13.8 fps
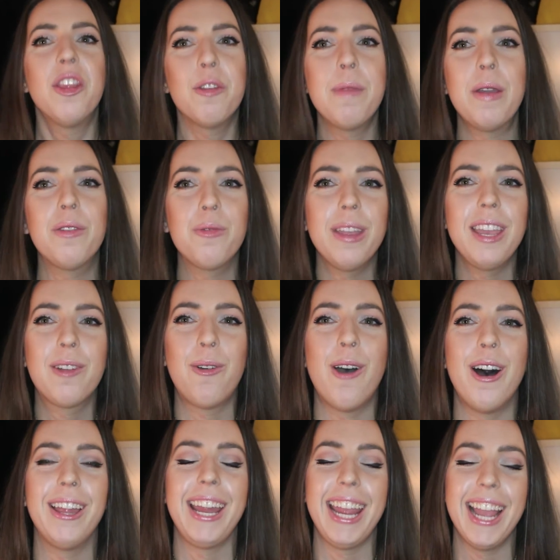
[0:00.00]
They're made with really
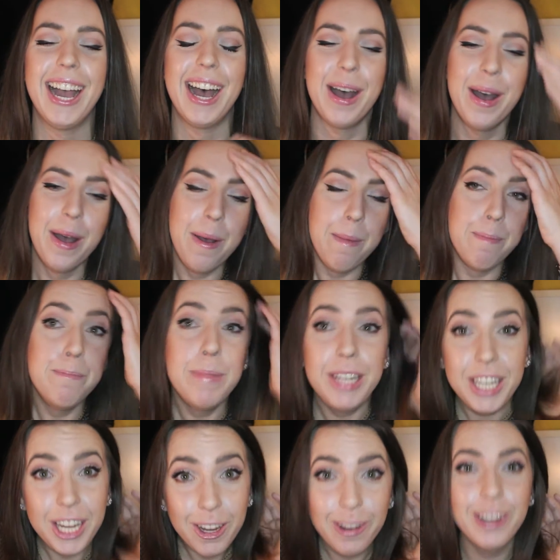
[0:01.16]
quality uh,
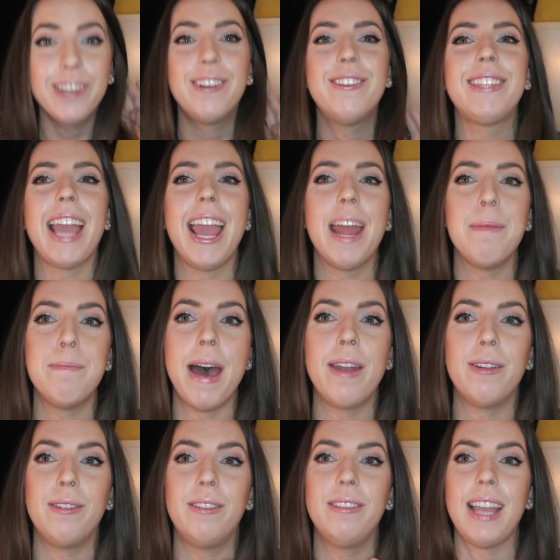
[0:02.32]
materials and
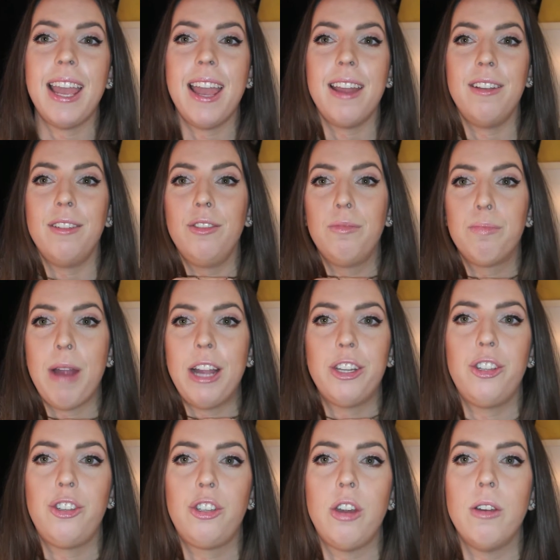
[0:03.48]
metals and
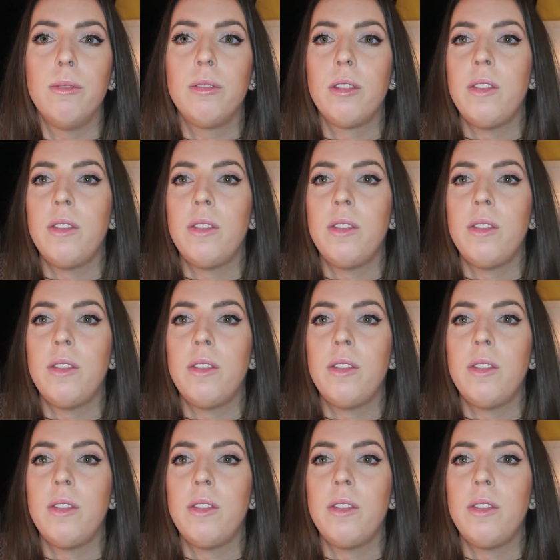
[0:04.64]
precious stones.